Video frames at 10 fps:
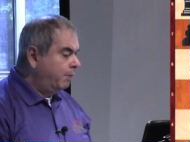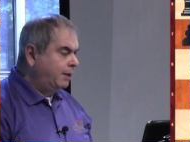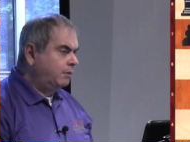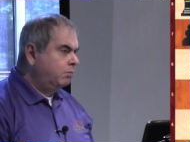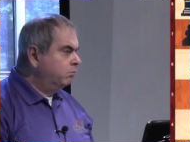
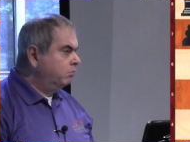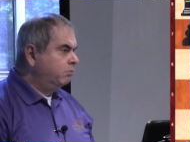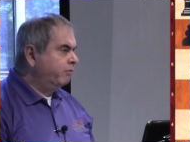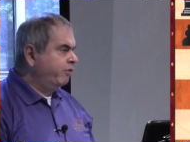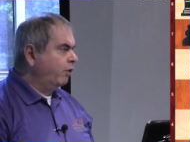But
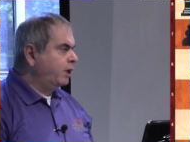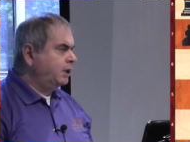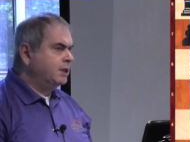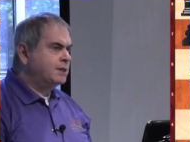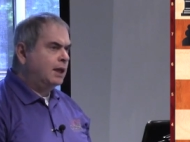
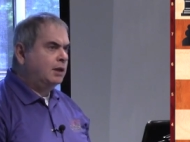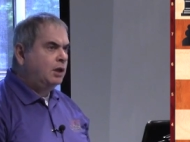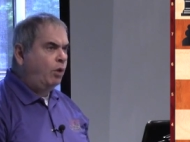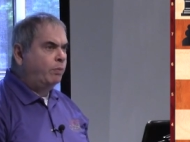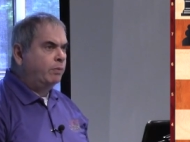Volokitin said,
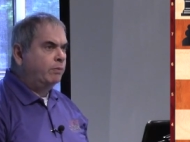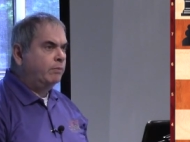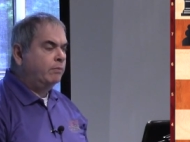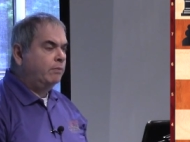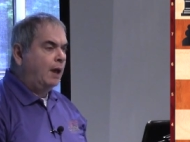nope,
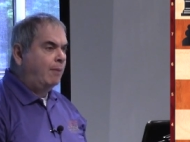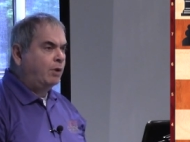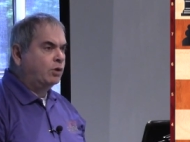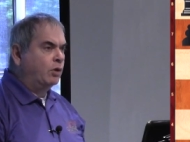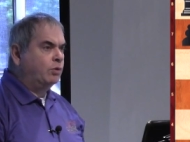I'm
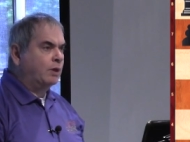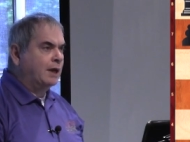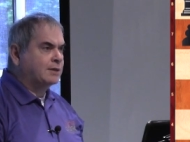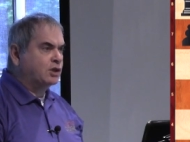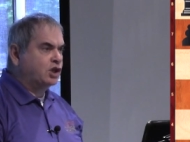not going to
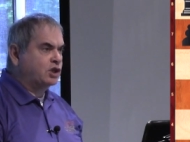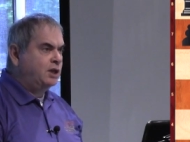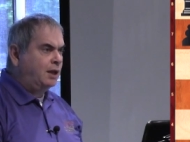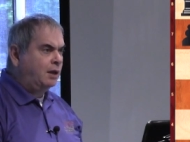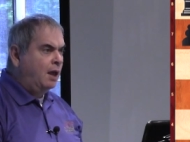castle just
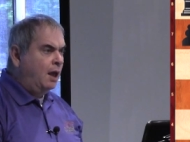yet